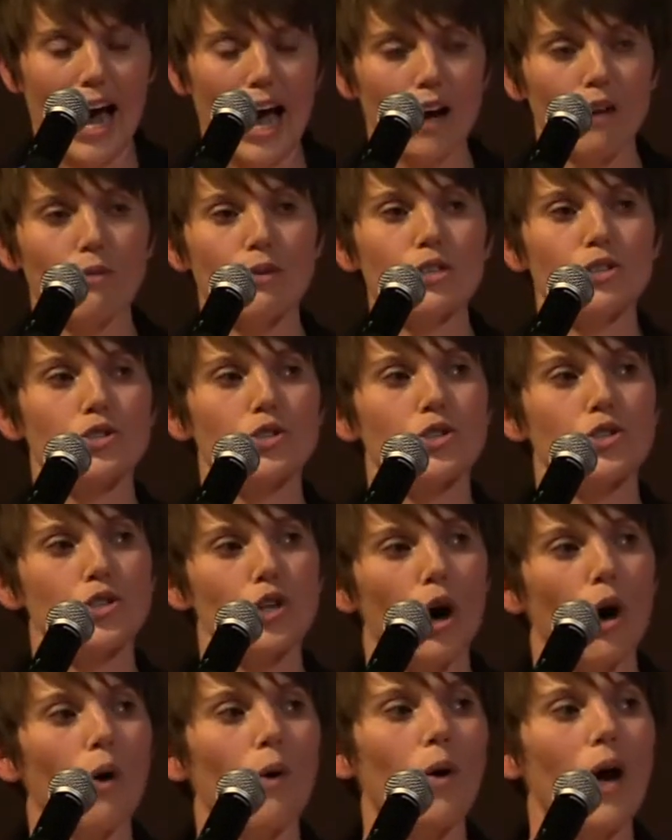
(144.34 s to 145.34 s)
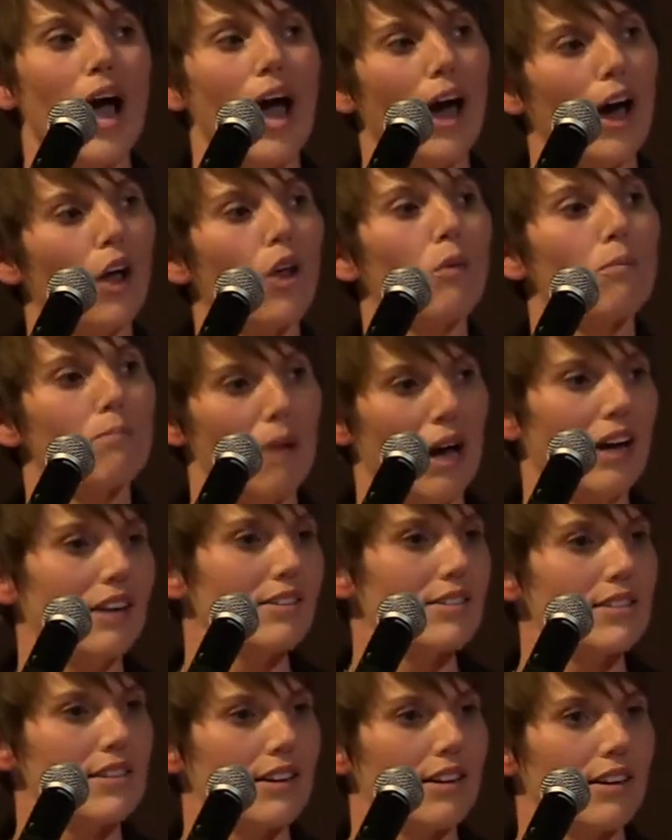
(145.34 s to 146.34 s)
I was so
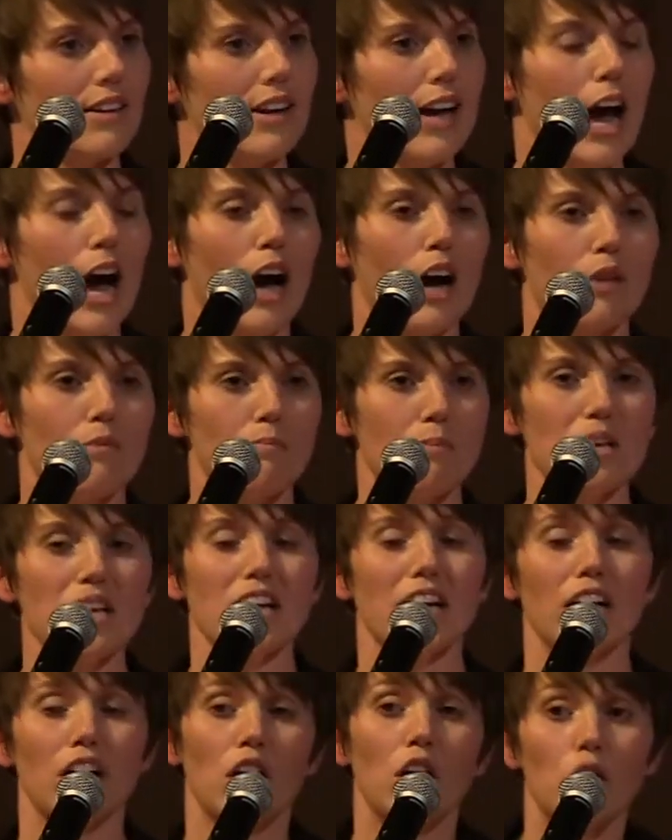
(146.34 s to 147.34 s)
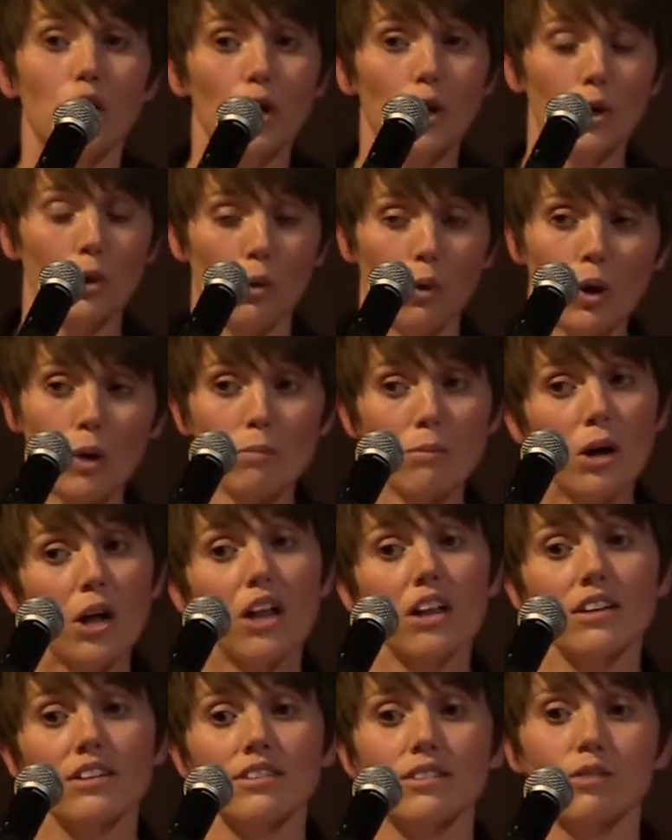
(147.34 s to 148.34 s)
hell-bent on being
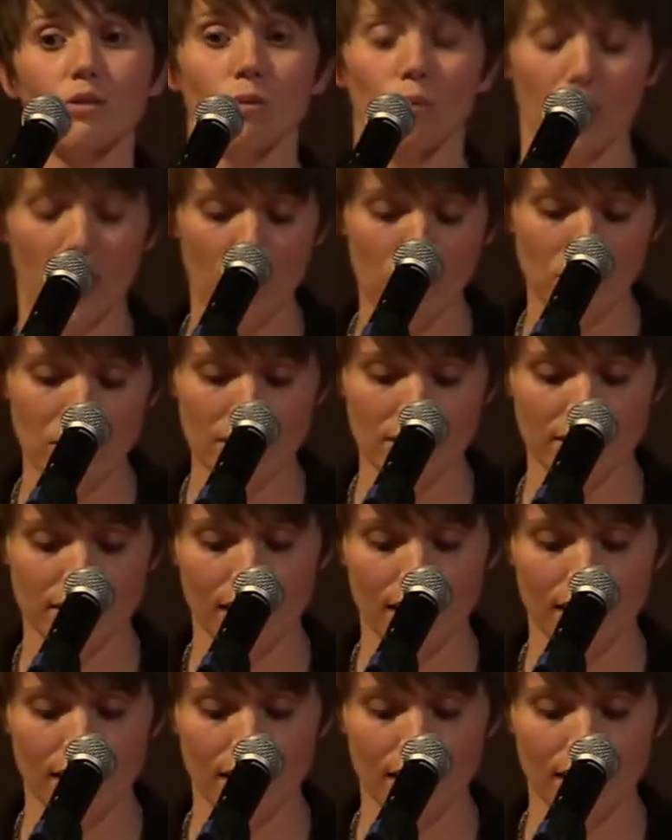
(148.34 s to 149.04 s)
normal when I went to